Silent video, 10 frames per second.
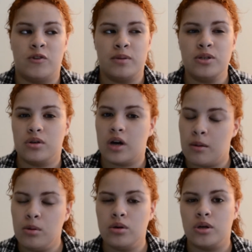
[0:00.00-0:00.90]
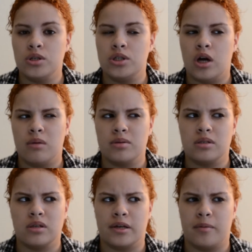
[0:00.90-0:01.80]
been to a couple of yarn shops
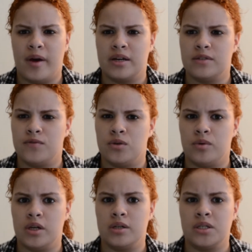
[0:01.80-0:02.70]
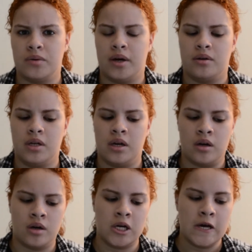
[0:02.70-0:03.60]
like the past few weekends around
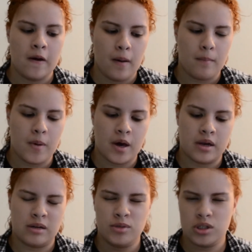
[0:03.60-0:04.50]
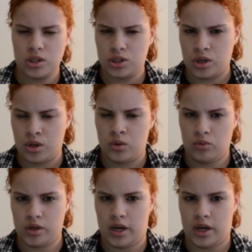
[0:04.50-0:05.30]
here, but I'm just going to show you what